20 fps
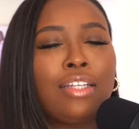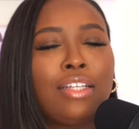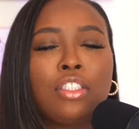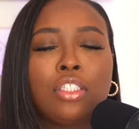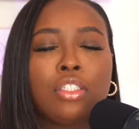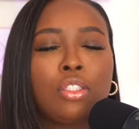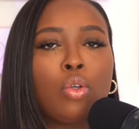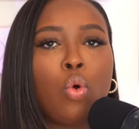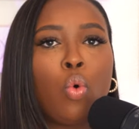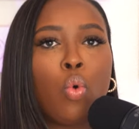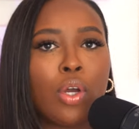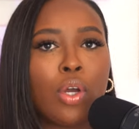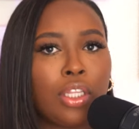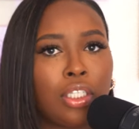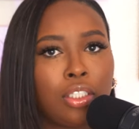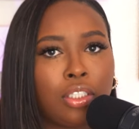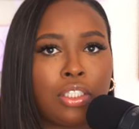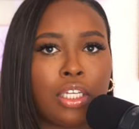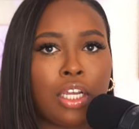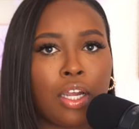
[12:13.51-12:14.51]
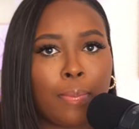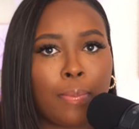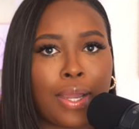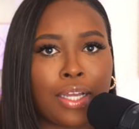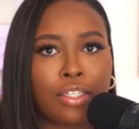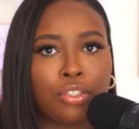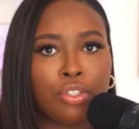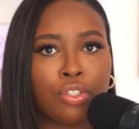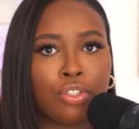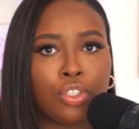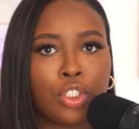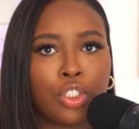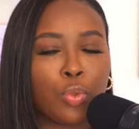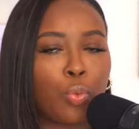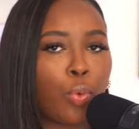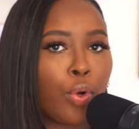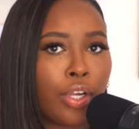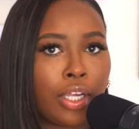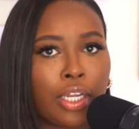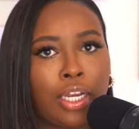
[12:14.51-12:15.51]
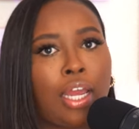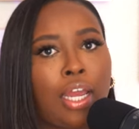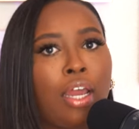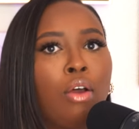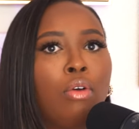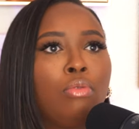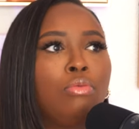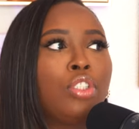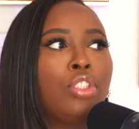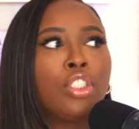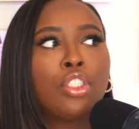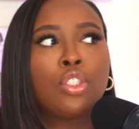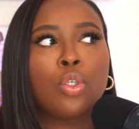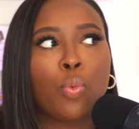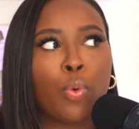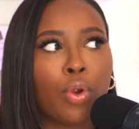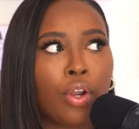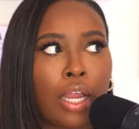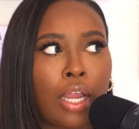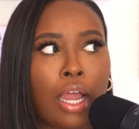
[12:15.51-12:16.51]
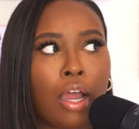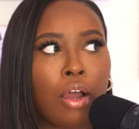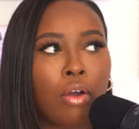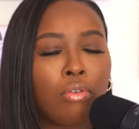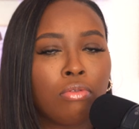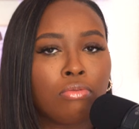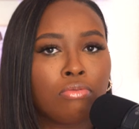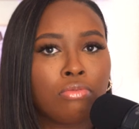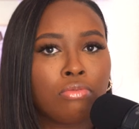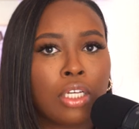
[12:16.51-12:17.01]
just on the Stairmaster just working out just to work out.